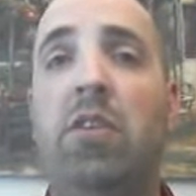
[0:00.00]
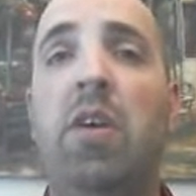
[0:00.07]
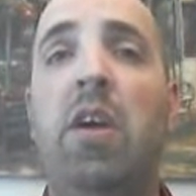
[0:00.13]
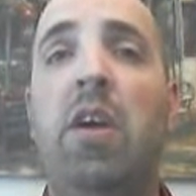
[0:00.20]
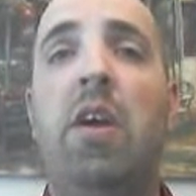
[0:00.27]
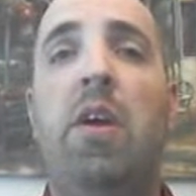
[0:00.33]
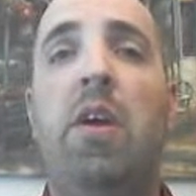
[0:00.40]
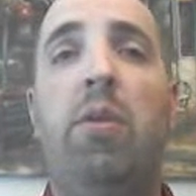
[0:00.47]
So
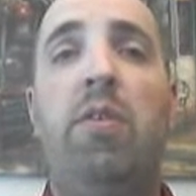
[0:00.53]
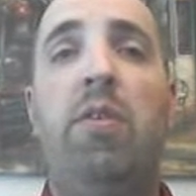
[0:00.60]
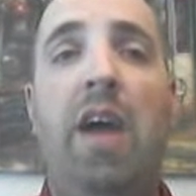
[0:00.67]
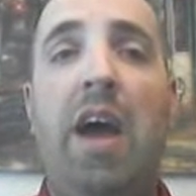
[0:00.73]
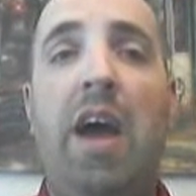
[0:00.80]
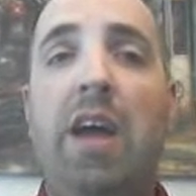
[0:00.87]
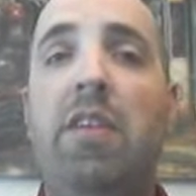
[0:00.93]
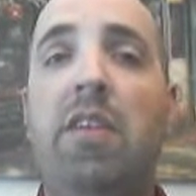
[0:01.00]
we've
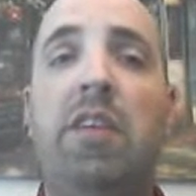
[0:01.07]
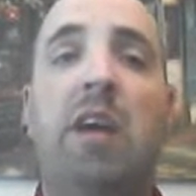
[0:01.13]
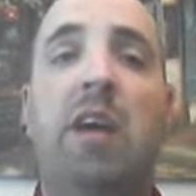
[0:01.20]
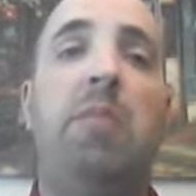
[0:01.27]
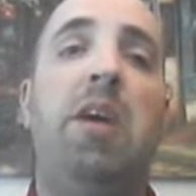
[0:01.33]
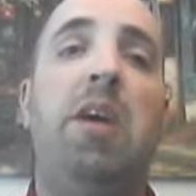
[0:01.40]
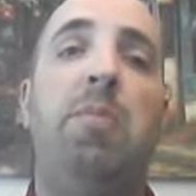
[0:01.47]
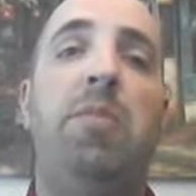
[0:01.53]
had this
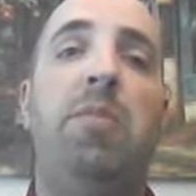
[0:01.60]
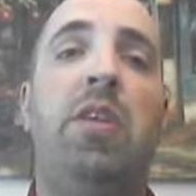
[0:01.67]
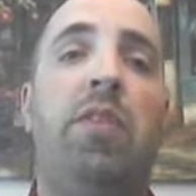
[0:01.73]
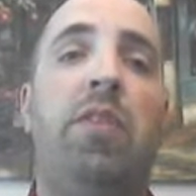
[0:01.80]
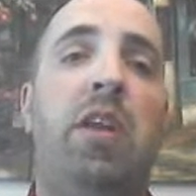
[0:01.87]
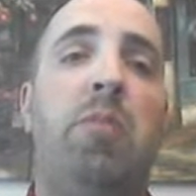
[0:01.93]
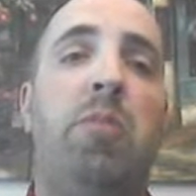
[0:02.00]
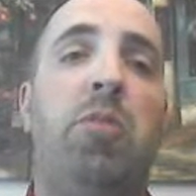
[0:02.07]
come up,
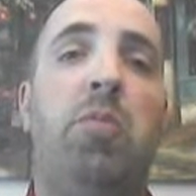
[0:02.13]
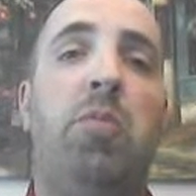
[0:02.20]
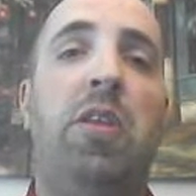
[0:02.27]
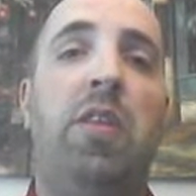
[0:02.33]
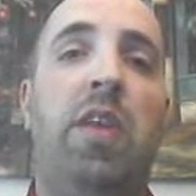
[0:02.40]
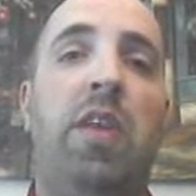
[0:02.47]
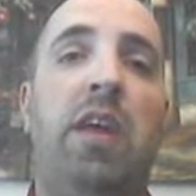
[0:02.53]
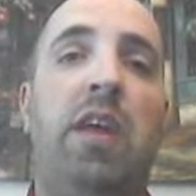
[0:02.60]
different
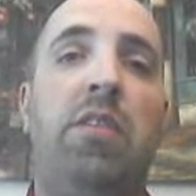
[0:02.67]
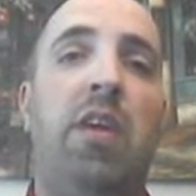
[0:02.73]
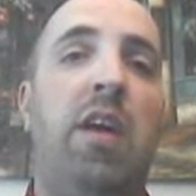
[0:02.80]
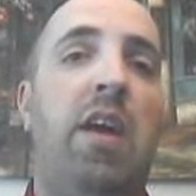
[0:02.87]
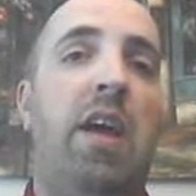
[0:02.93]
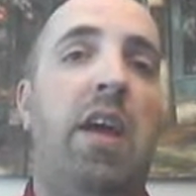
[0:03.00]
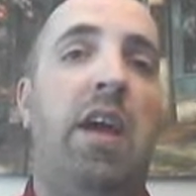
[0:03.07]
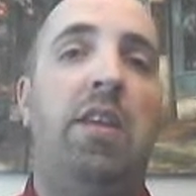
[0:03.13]
inappropriate things,
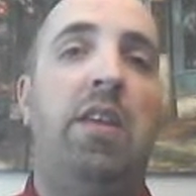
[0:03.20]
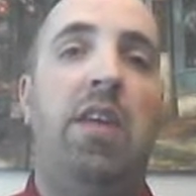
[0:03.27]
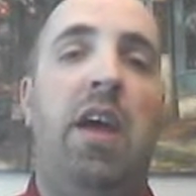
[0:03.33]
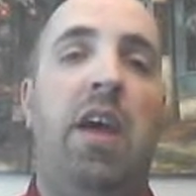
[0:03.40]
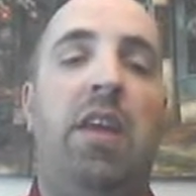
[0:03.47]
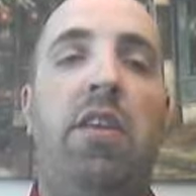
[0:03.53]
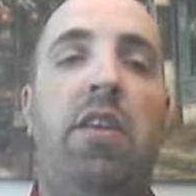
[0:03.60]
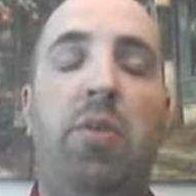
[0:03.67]
and
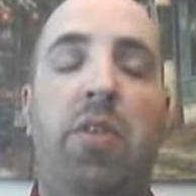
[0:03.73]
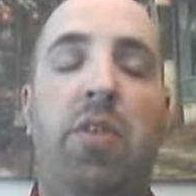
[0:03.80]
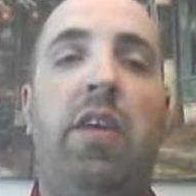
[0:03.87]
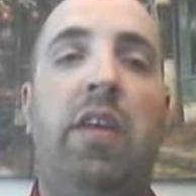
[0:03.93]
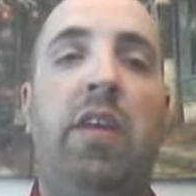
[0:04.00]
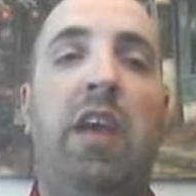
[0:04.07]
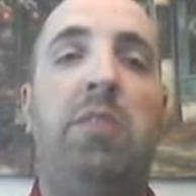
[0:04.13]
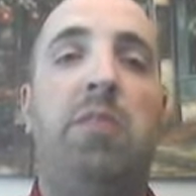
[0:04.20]
had to deal with it
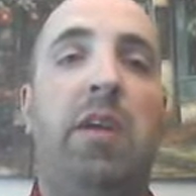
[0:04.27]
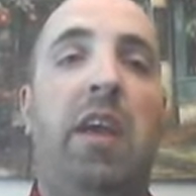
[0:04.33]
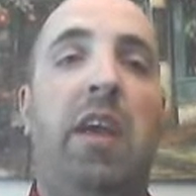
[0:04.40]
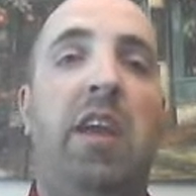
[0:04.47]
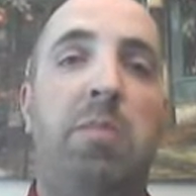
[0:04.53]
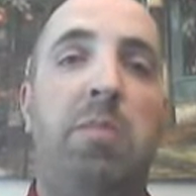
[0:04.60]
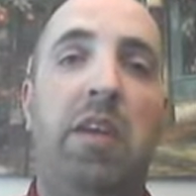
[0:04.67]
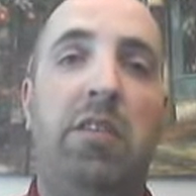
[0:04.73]
on a
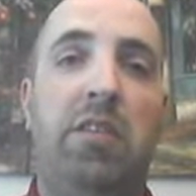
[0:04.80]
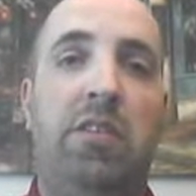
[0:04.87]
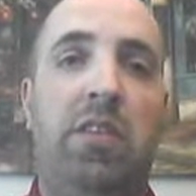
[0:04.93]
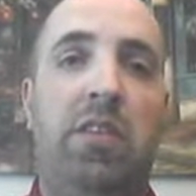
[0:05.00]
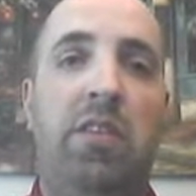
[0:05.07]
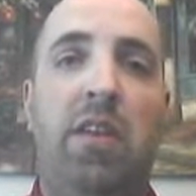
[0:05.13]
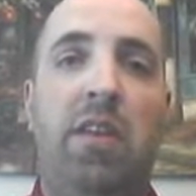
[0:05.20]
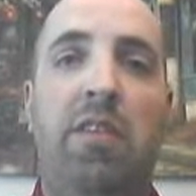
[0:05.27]
case-by-case basis
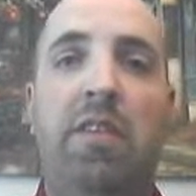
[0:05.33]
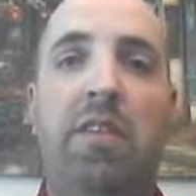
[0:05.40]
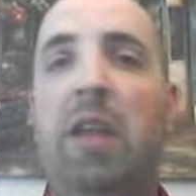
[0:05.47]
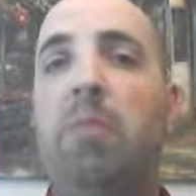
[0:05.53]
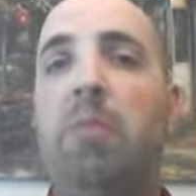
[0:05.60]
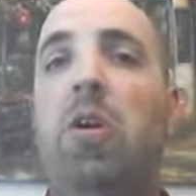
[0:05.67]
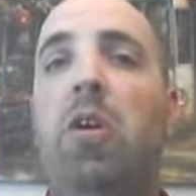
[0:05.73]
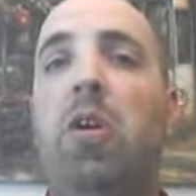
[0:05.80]
and
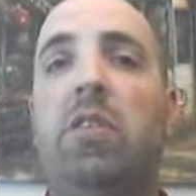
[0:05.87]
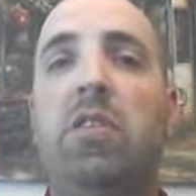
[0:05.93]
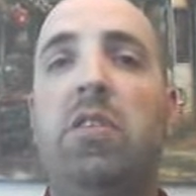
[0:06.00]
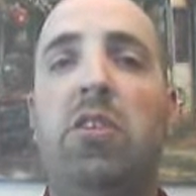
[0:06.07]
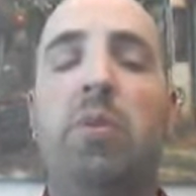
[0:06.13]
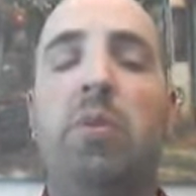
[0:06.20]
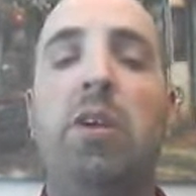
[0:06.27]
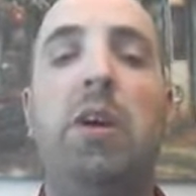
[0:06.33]
setting policies
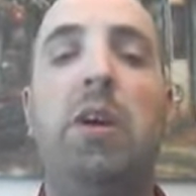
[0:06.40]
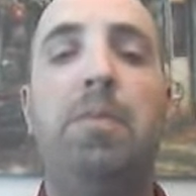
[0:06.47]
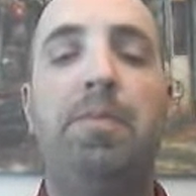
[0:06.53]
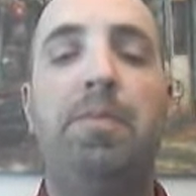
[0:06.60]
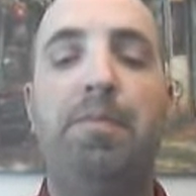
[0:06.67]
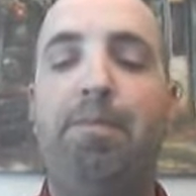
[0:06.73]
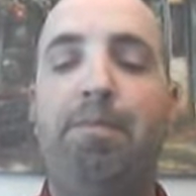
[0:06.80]
as we go.